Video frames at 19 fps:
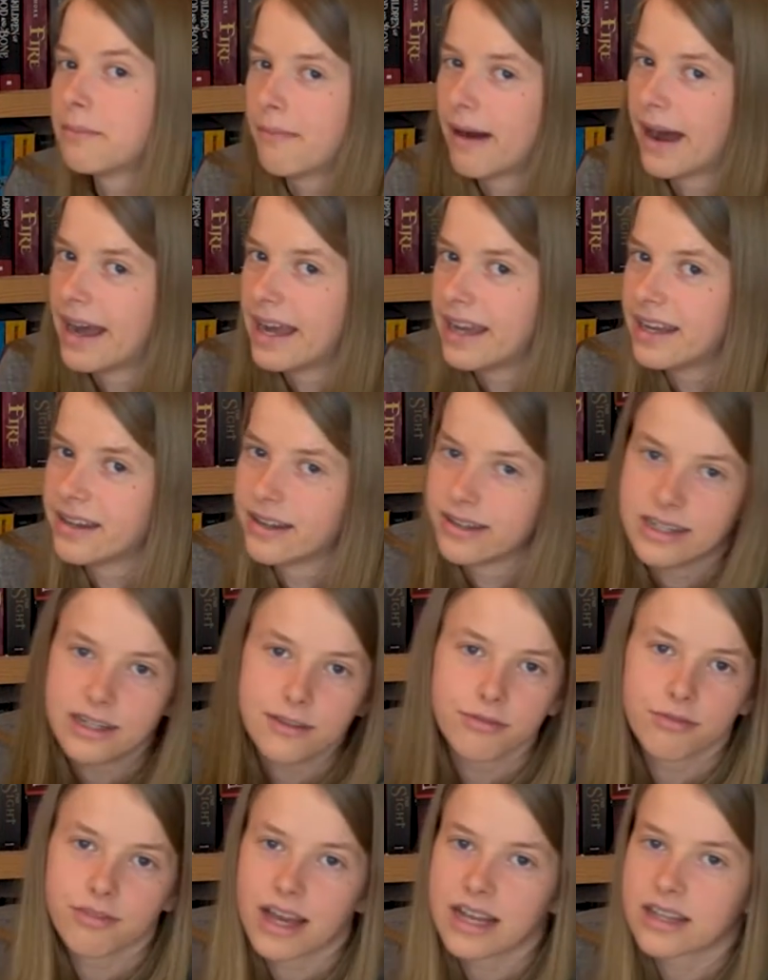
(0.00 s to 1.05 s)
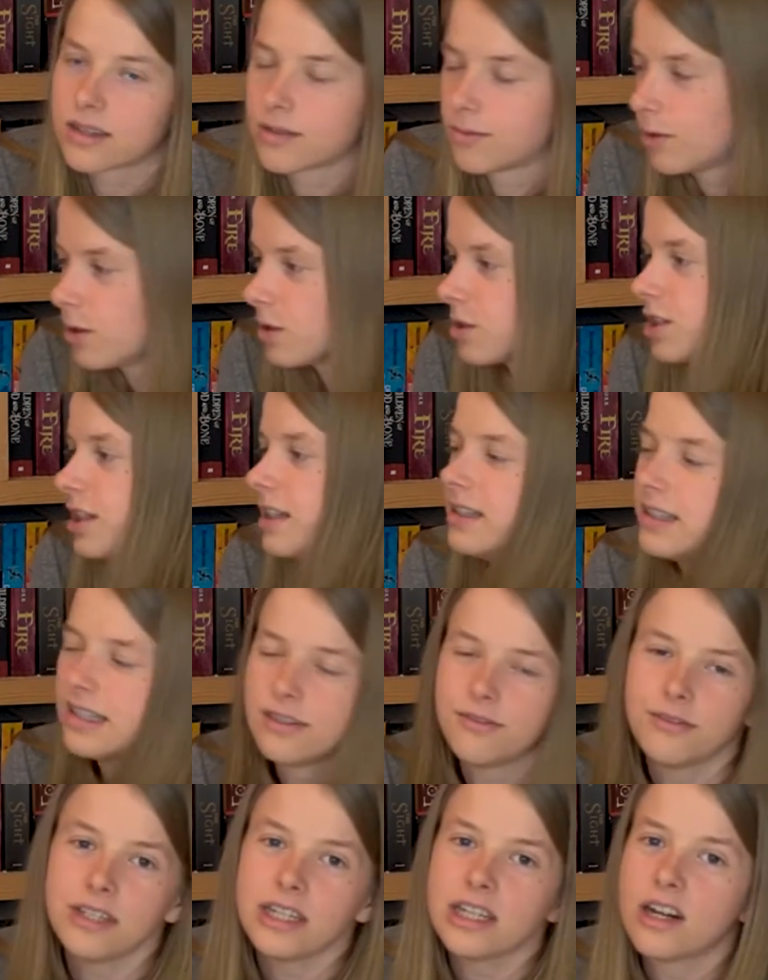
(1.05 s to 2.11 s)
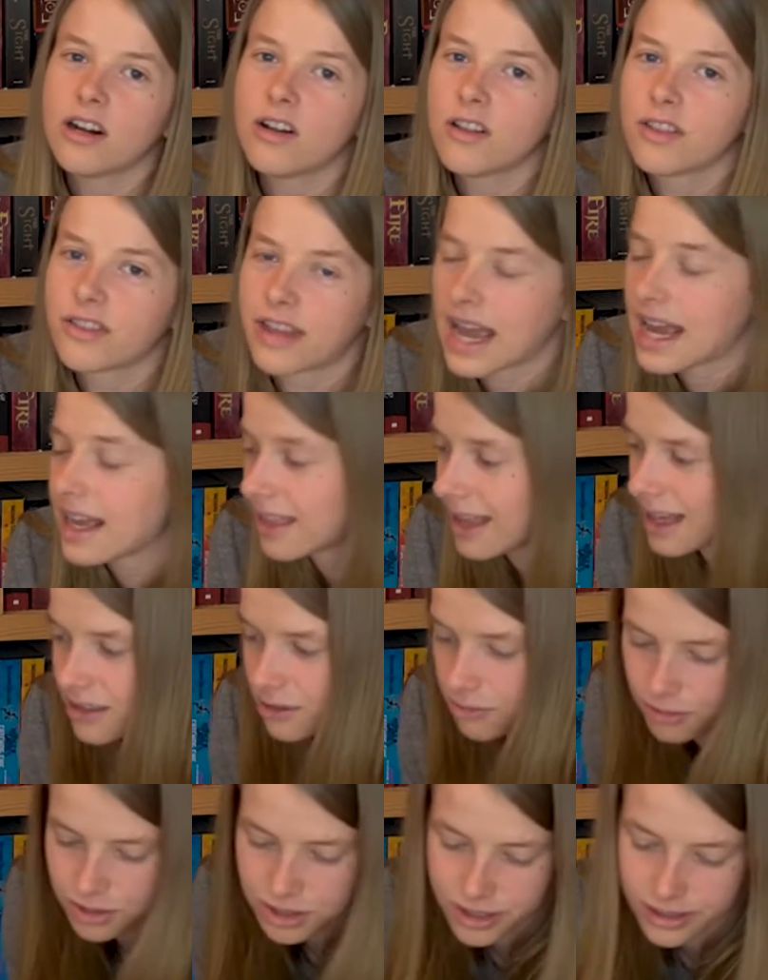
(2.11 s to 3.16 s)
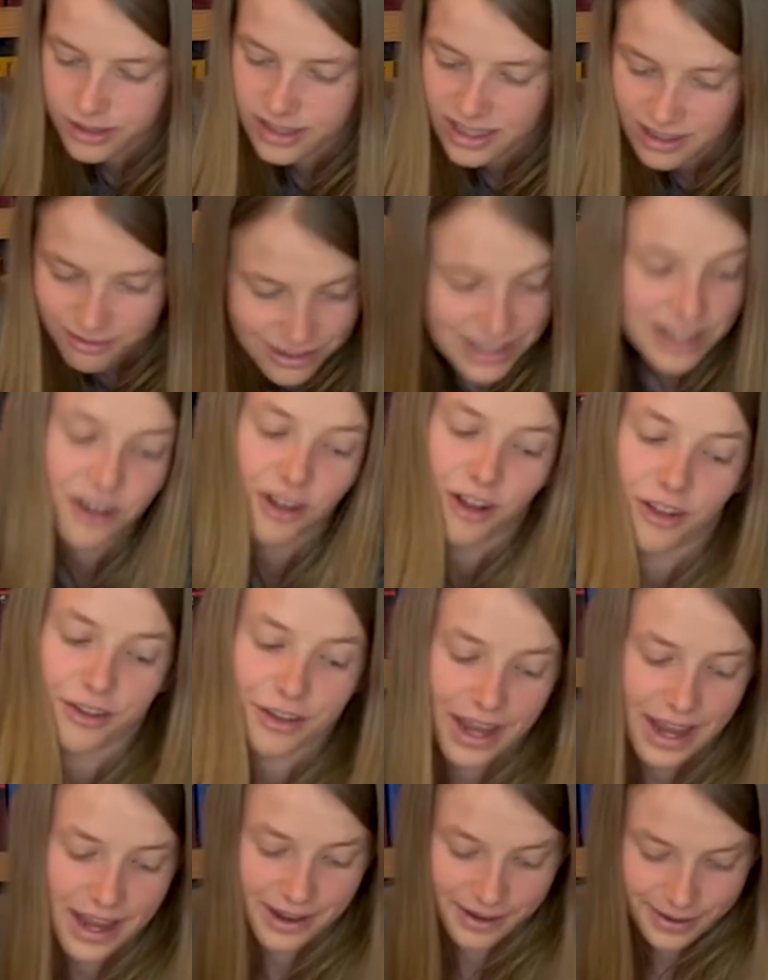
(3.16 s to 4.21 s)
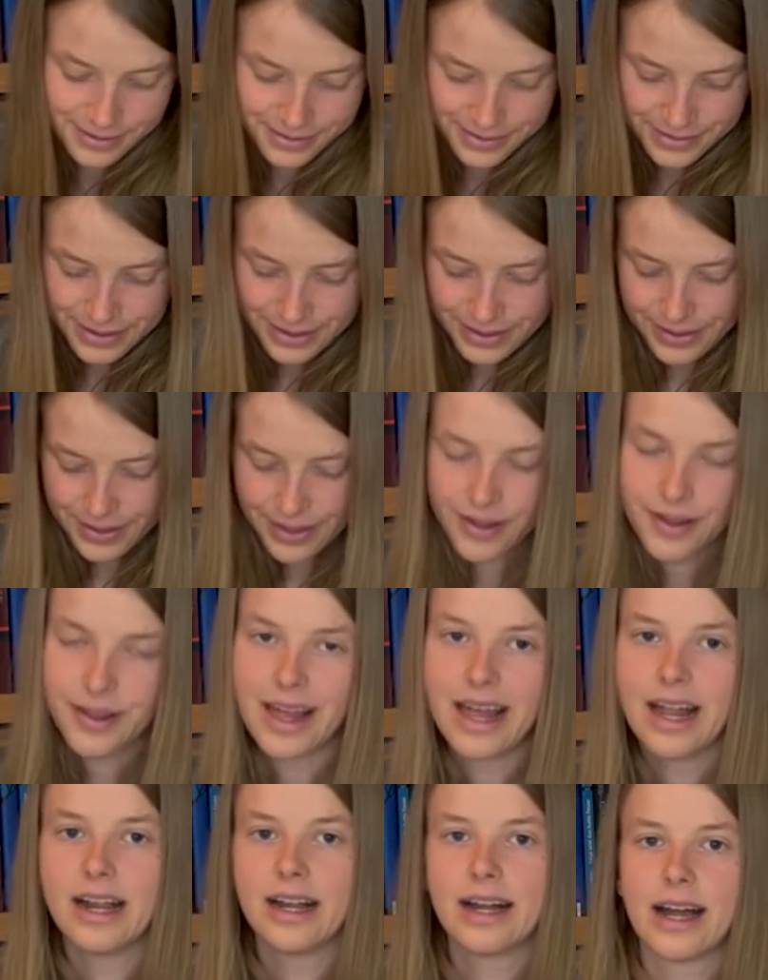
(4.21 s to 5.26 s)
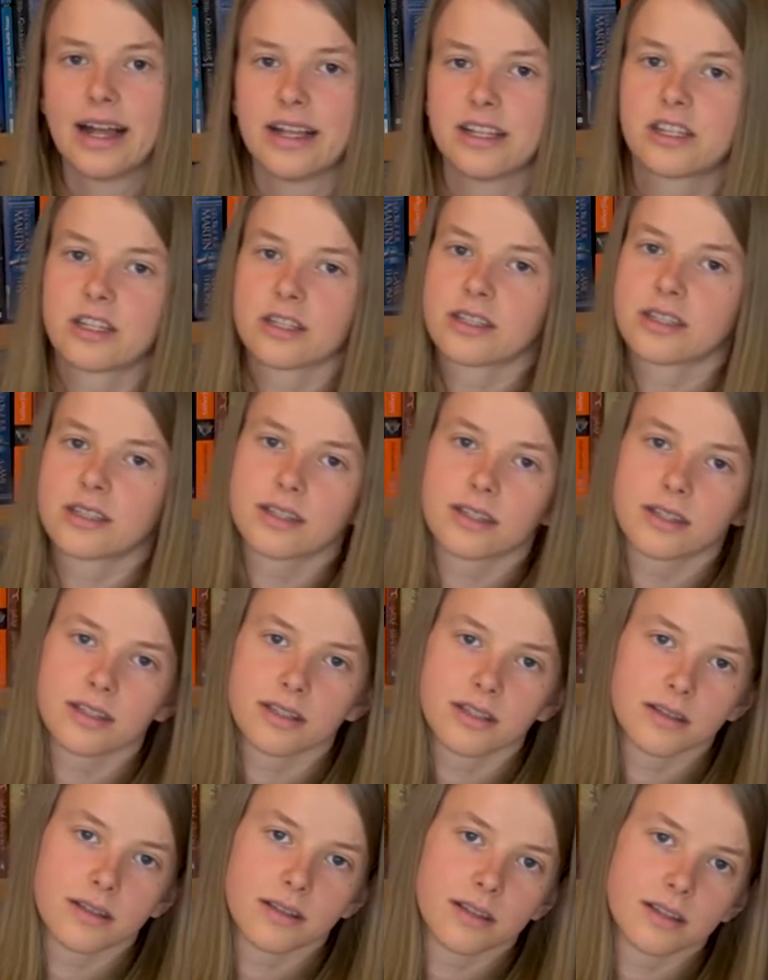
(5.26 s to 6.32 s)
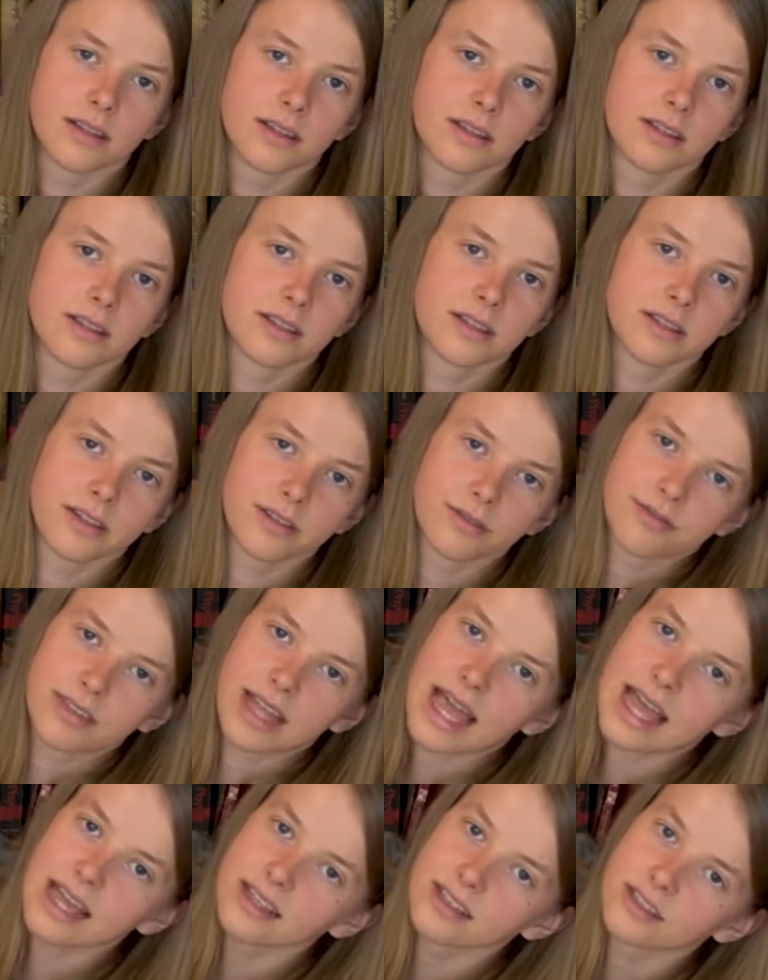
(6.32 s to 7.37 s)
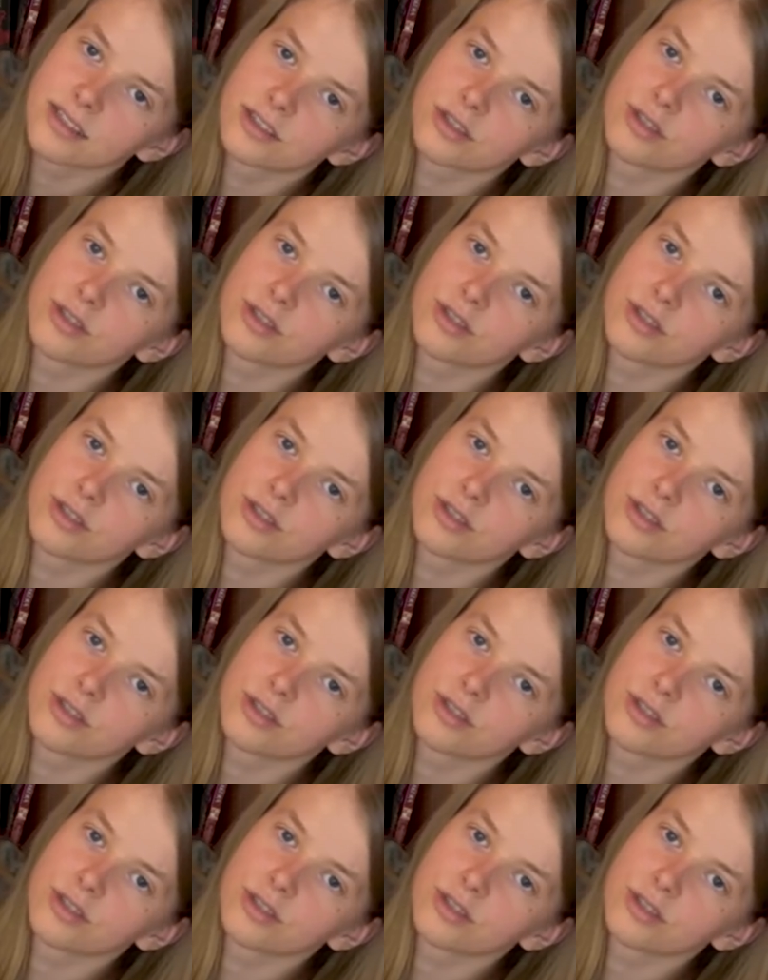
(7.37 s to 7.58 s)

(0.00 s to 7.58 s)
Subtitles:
mind. And if that's watching TV all day, that's watching TV all day. And just sort of days